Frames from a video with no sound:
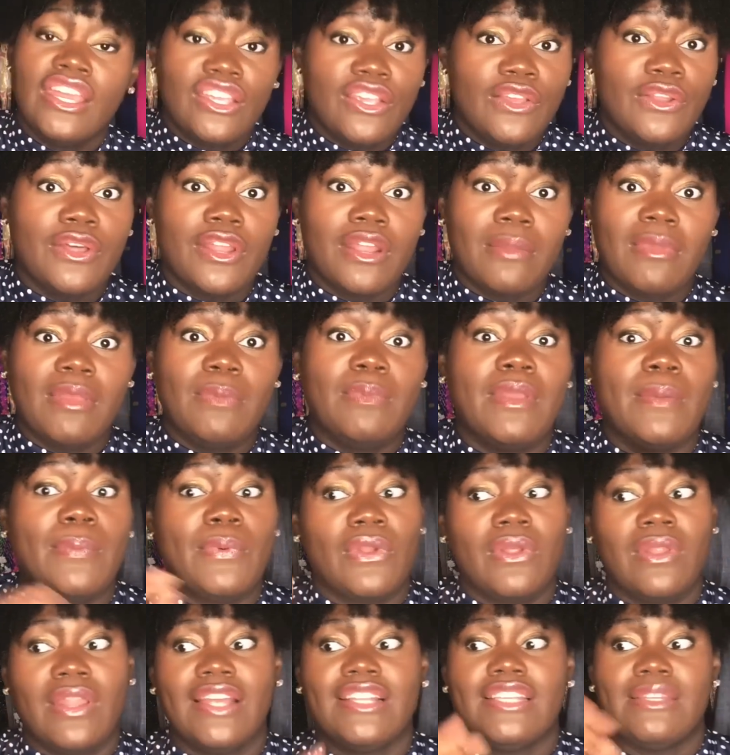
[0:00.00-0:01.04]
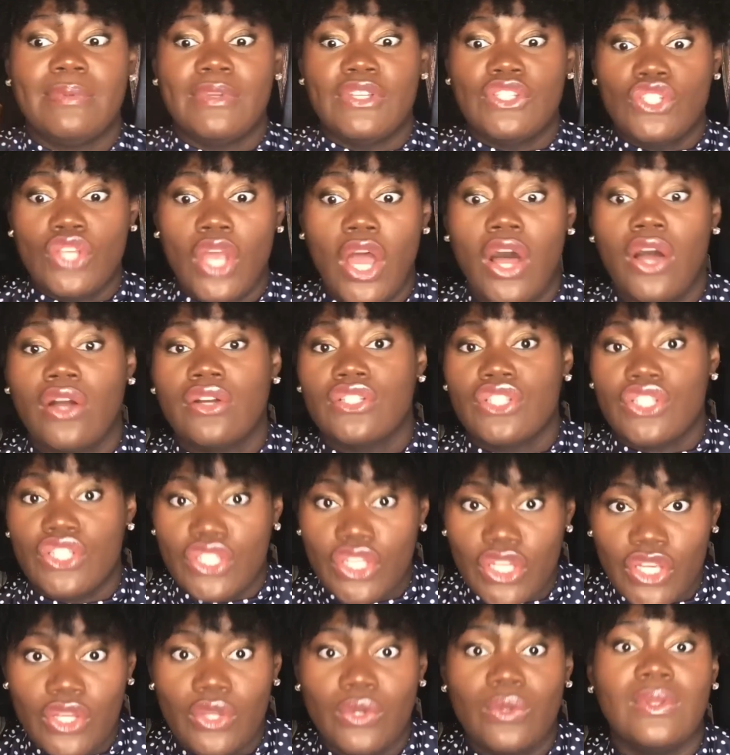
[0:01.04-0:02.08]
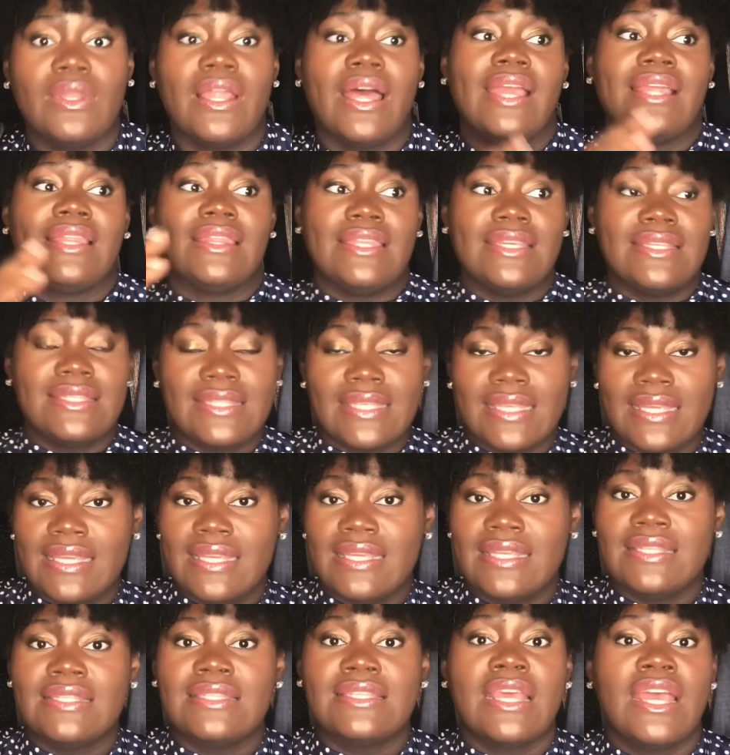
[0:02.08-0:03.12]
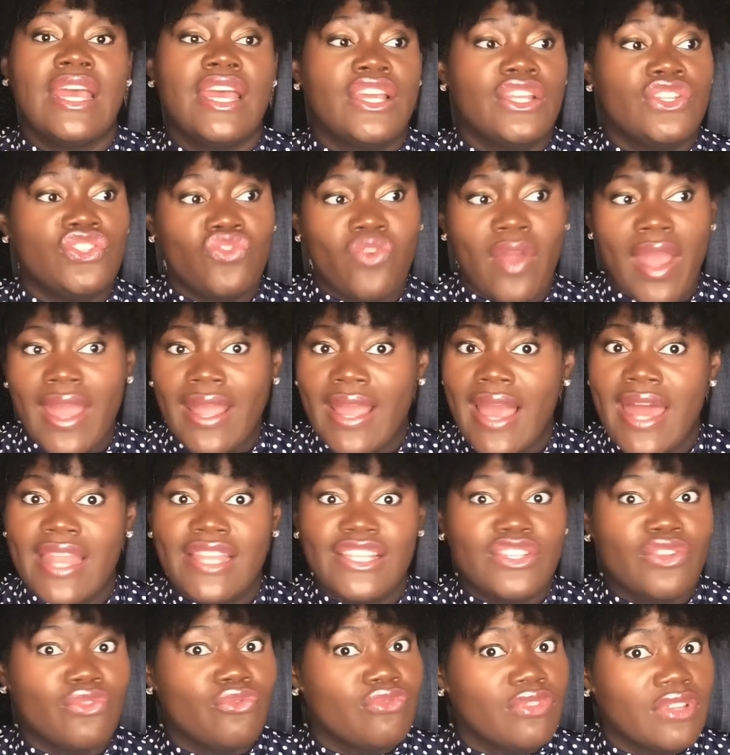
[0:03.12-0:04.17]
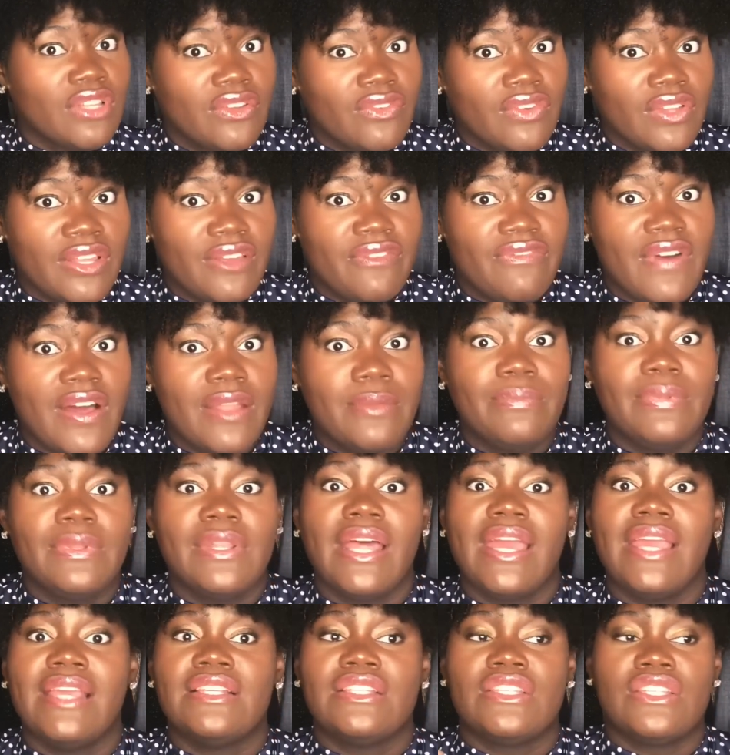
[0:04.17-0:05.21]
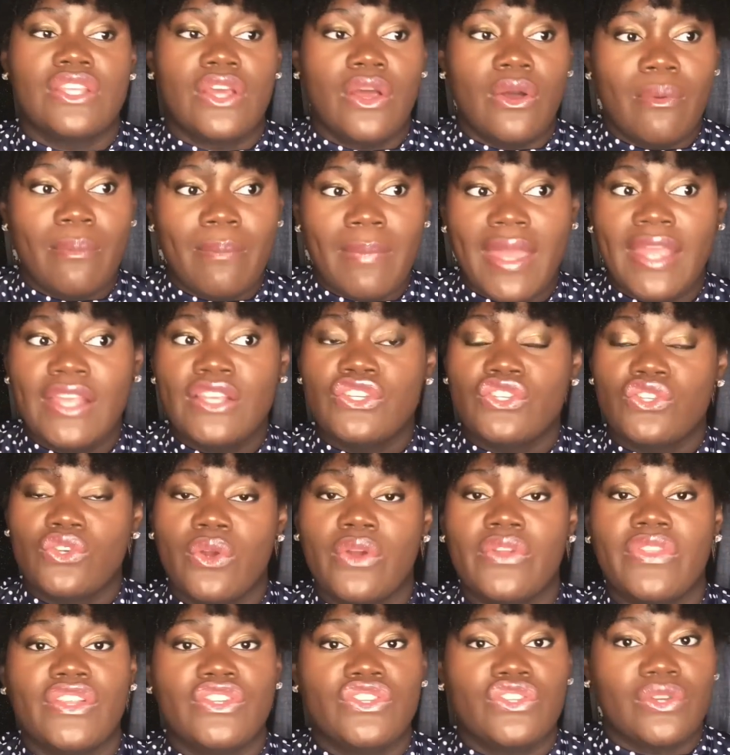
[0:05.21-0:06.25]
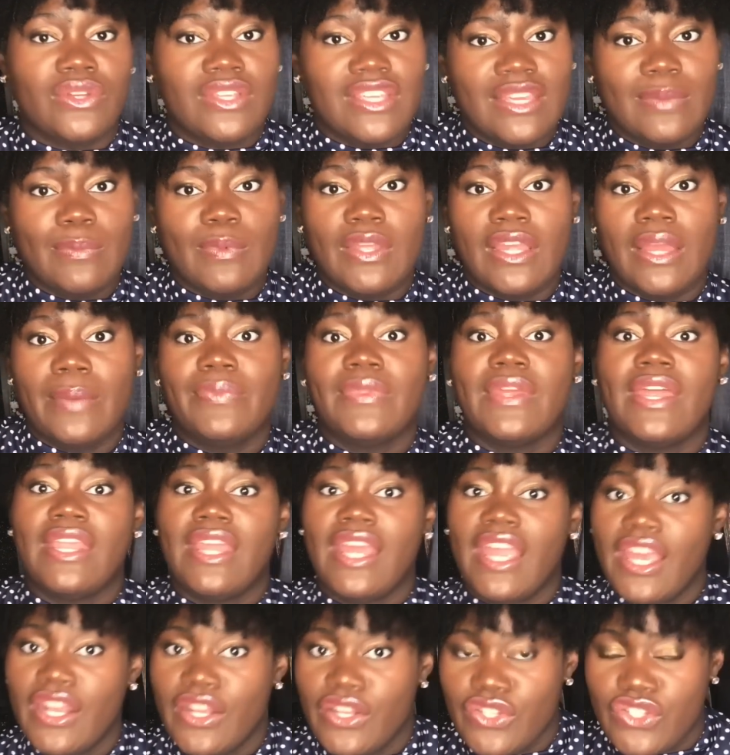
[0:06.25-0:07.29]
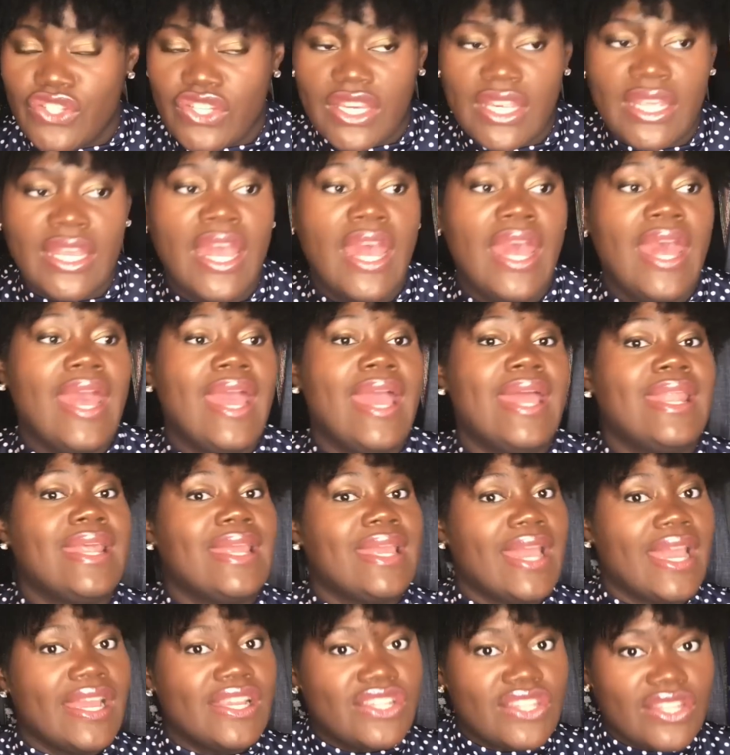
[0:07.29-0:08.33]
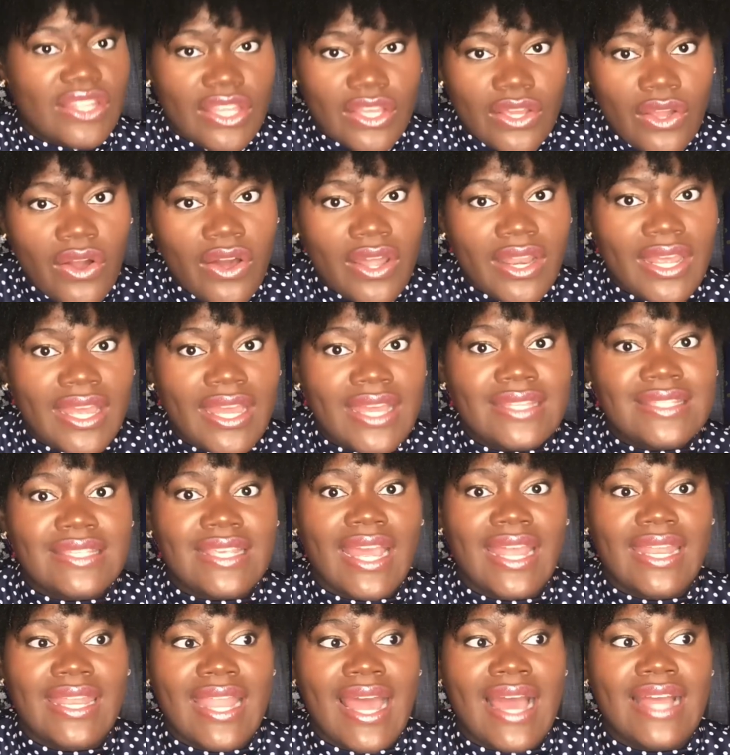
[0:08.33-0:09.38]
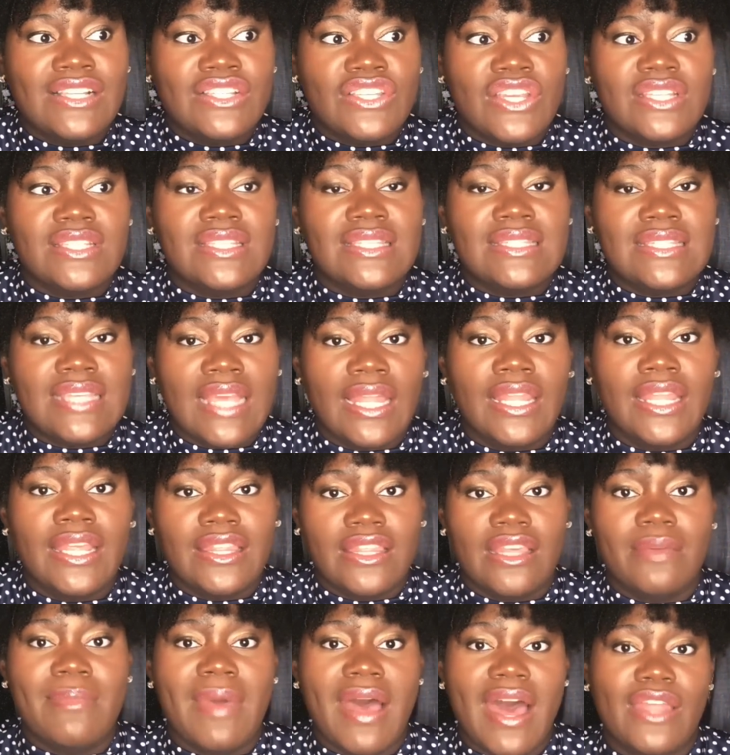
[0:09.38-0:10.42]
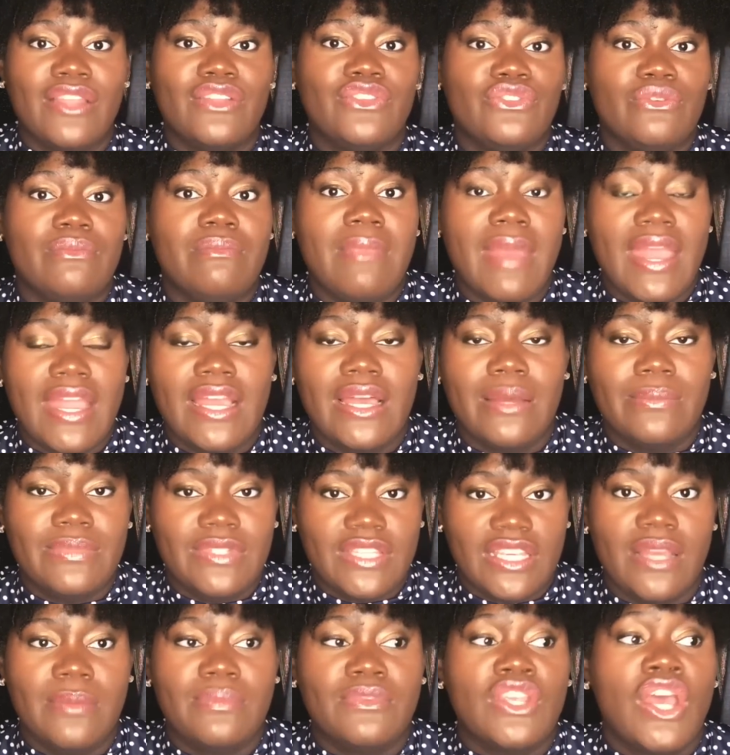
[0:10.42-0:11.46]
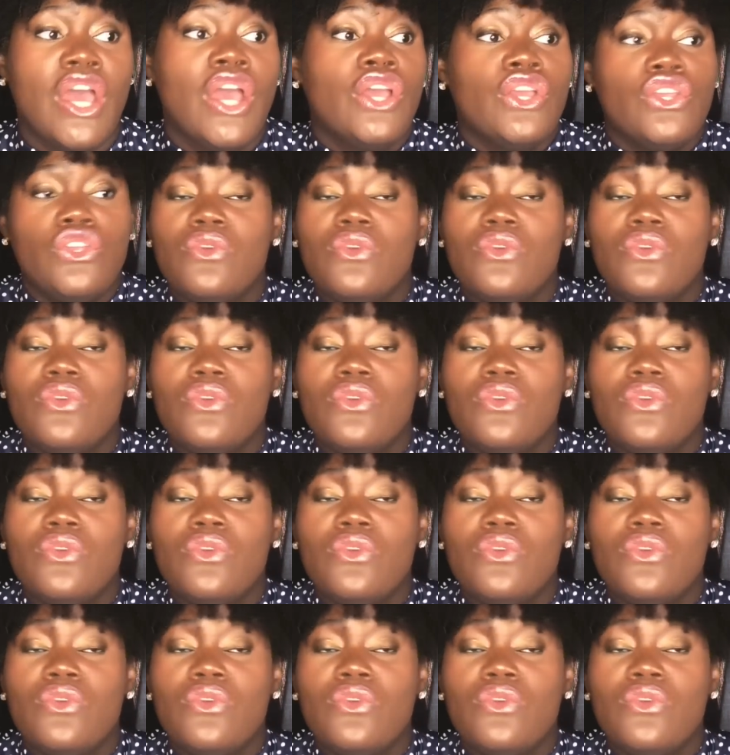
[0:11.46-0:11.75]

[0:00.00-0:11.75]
You know what I mean? People don't like to be talked to. Like, this is, DragCon is a really, really fun place. So make sure that you're keeping up that energy and engaging the audience and not just telling them how to do makeup tips.